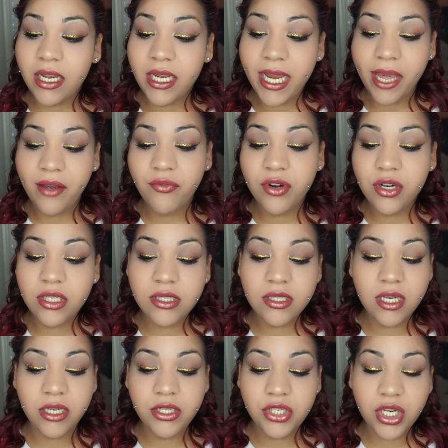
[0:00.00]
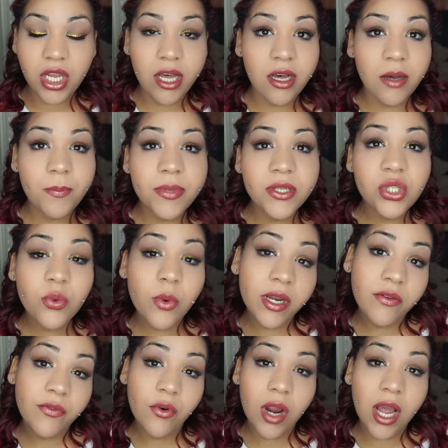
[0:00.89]
Never Touch Up
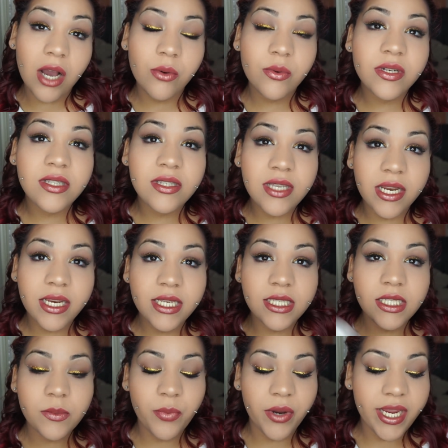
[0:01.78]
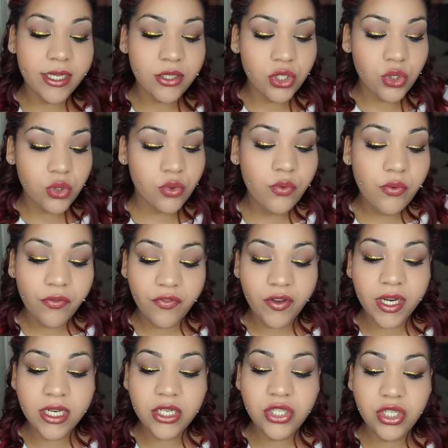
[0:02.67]
24-hour setting spray to
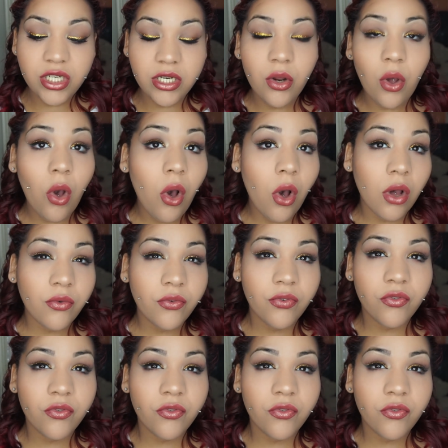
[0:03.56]
finish it off.